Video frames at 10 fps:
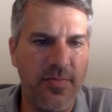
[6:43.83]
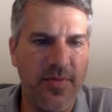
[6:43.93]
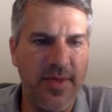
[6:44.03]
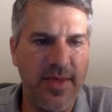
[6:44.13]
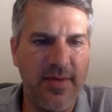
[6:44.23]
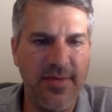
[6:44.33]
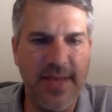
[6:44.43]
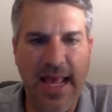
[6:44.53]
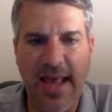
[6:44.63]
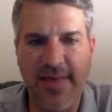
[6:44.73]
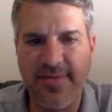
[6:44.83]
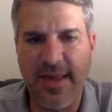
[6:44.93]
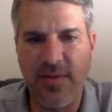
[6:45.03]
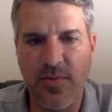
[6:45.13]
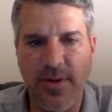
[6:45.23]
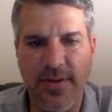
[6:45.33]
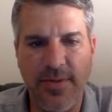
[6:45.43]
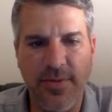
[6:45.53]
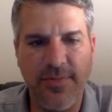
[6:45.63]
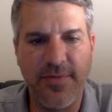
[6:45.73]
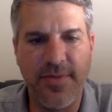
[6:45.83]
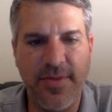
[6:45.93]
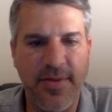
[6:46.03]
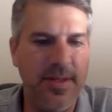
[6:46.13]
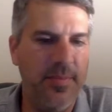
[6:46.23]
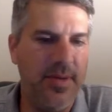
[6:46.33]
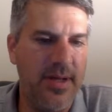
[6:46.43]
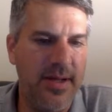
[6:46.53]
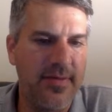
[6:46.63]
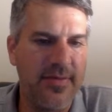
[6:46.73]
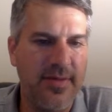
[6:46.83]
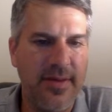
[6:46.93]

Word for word: So like here's an Aztec one that went for 30 bucks.